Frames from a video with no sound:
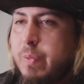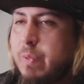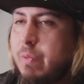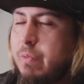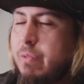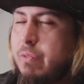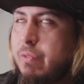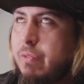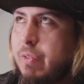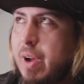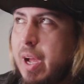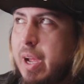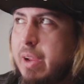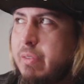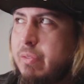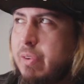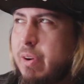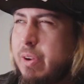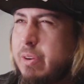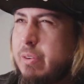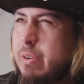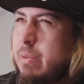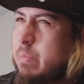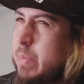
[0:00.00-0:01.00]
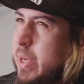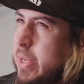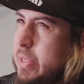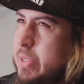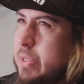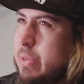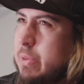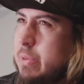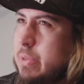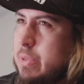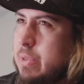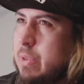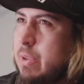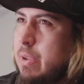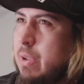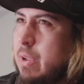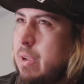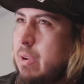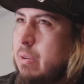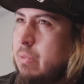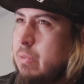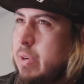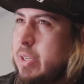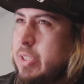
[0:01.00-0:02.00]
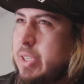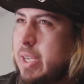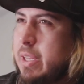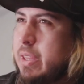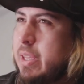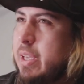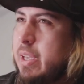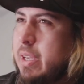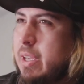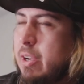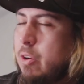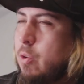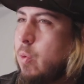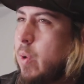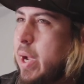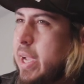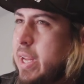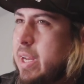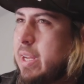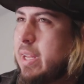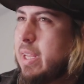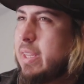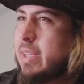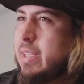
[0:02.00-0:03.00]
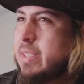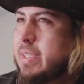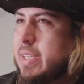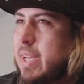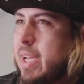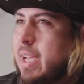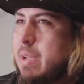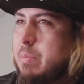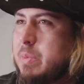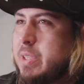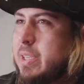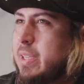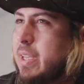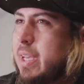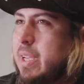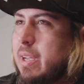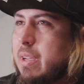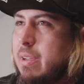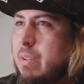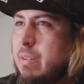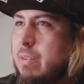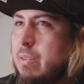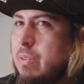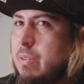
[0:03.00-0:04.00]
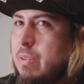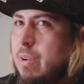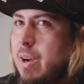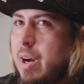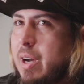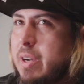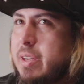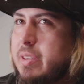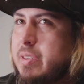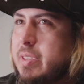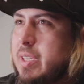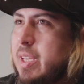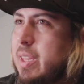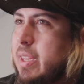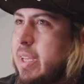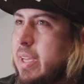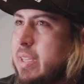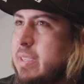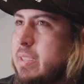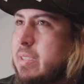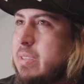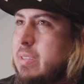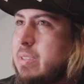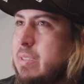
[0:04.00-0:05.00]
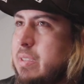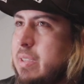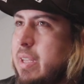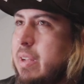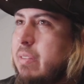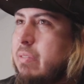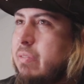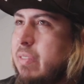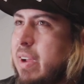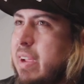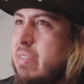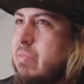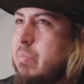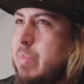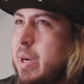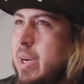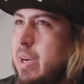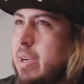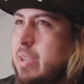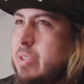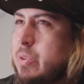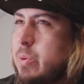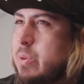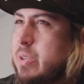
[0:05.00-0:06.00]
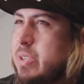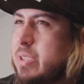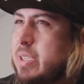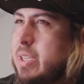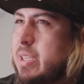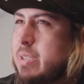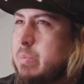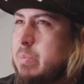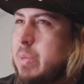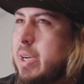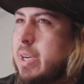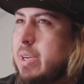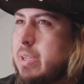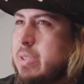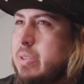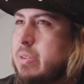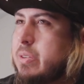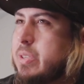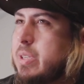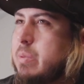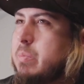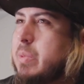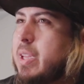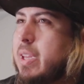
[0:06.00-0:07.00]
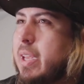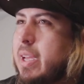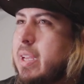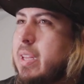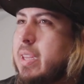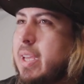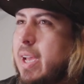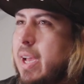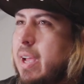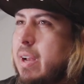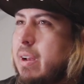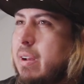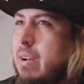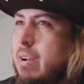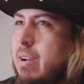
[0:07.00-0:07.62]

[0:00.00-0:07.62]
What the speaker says: 500 pesos, which I think equated at the time to like, honestly, less than $5 or $6 or something like that.